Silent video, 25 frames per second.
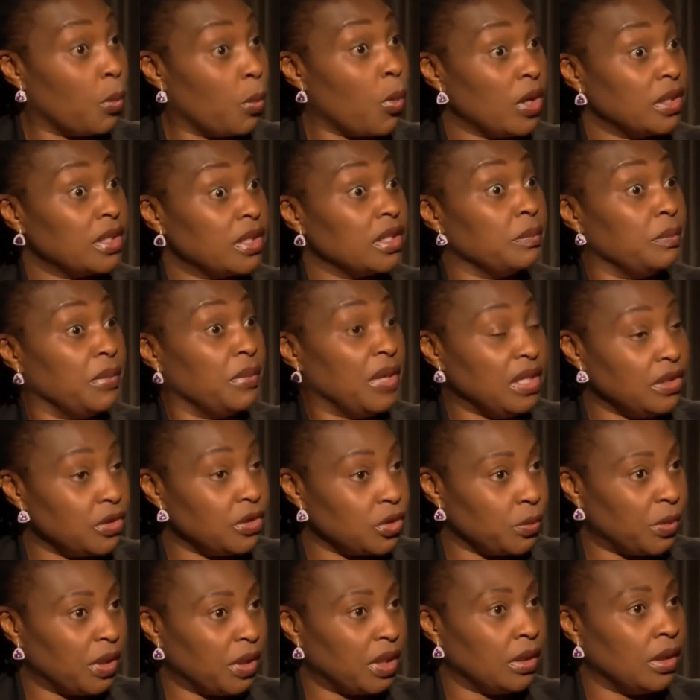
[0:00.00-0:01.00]
wanting me
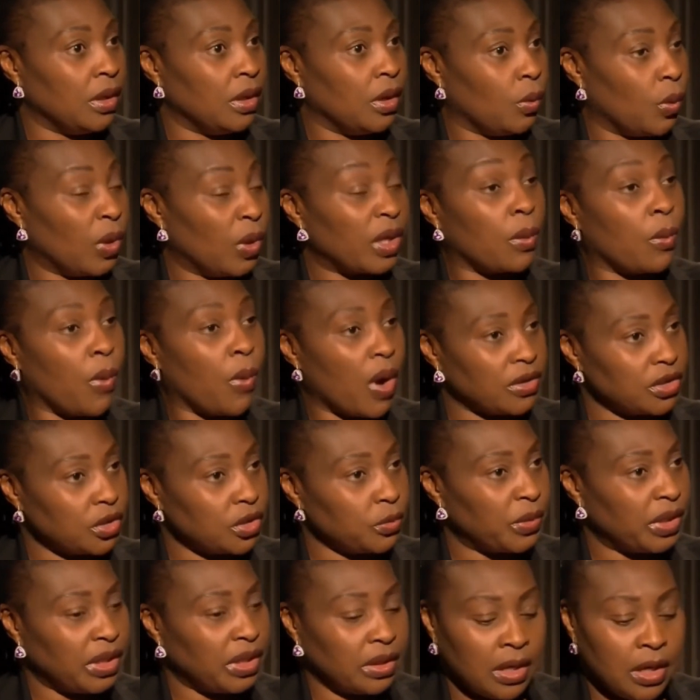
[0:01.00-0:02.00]
to be what I want to
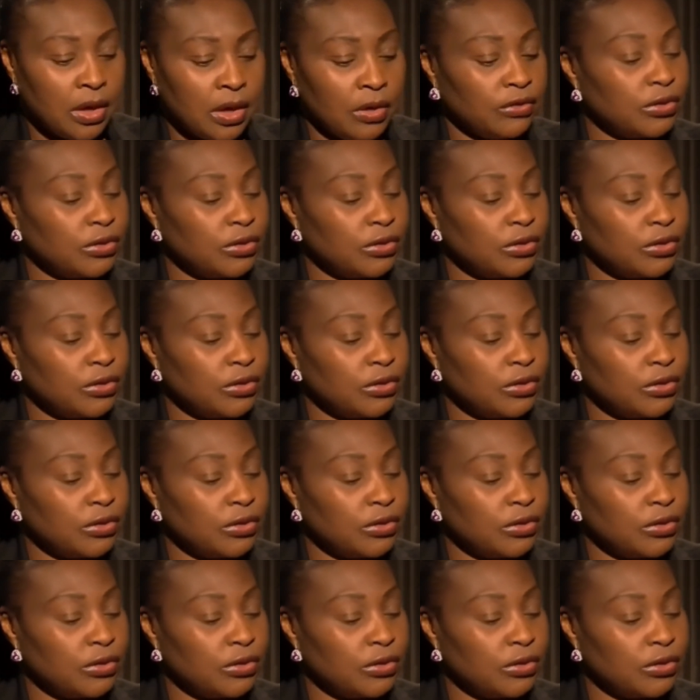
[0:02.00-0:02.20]
be,